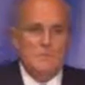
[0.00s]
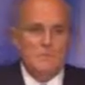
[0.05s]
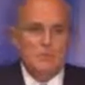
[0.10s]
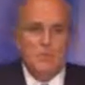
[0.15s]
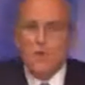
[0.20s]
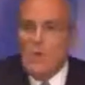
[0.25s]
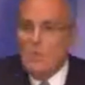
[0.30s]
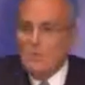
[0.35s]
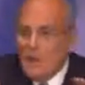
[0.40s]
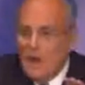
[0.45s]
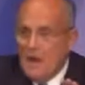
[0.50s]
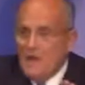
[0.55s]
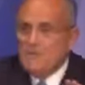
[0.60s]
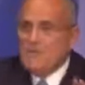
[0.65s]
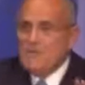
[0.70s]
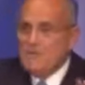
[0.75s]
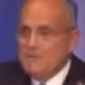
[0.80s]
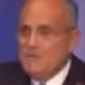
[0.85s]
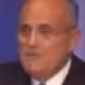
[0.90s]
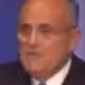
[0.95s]
to the
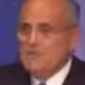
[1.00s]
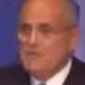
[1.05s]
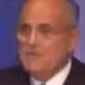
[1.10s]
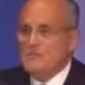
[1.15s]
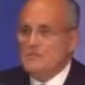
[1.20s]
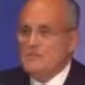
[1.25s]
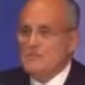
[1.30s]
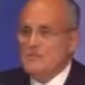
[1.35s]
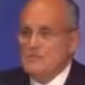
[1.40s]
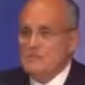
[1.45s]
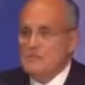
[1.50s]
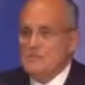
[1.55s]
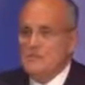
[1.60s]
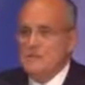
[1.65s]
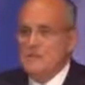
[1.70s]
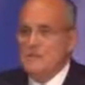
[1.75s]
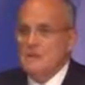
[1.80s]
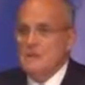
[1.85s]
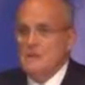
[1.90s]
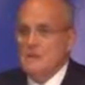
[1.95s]
Obama
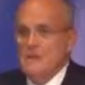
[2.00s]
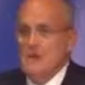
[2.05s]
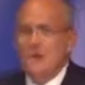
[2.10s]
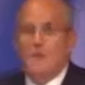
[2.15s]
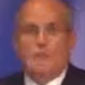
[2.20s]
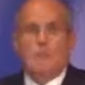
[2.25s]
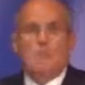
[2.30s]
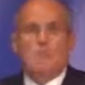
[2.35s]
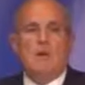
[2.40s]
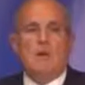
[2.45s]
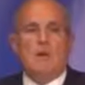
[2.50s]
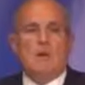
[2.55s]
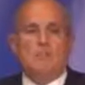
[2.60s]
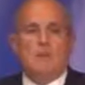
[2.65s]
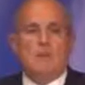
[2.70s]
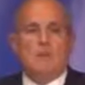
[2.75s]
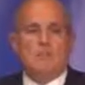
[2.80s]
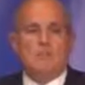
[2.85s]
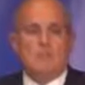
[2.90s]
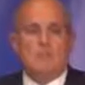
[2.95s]
administration, of
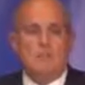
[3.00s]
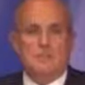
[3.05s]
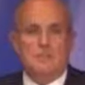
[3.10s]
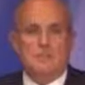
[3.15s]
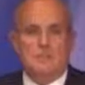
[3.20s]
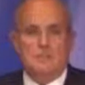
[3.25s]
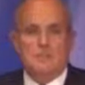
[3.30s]
moderation.